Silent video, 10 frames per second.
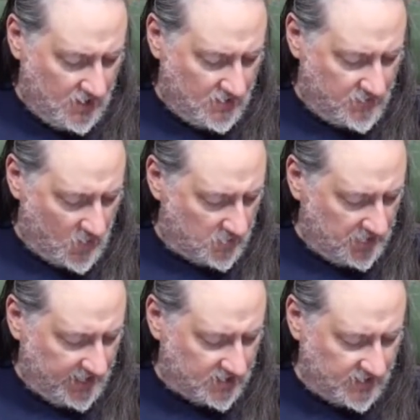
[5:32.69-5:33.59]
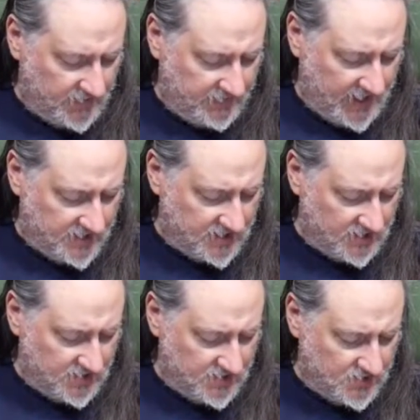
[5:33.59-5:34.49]
for players of Advanced
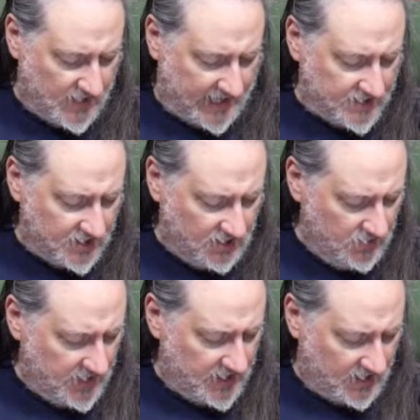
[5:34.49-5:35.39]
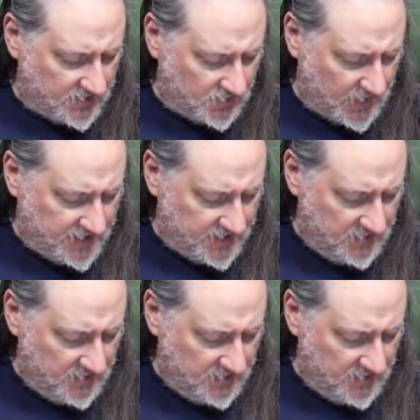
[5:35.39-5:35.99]
Dungeons & Dragons, including character races,